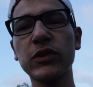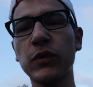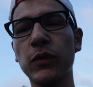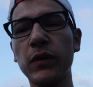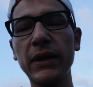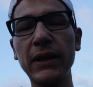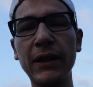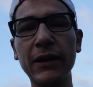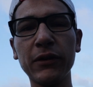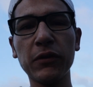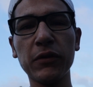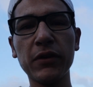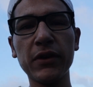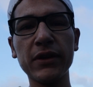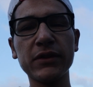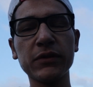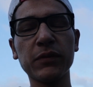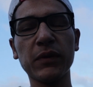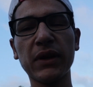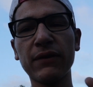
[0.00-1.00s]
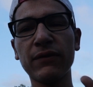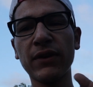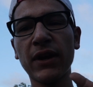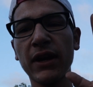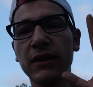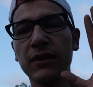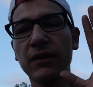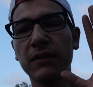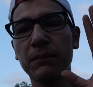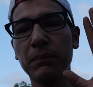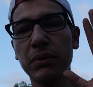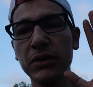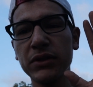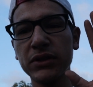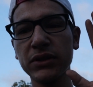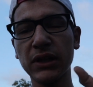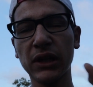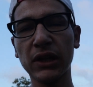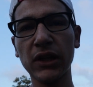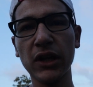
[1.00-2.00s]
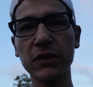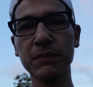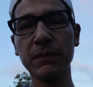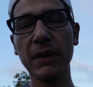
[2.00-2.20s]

squealing noise. Whenever I push the clutch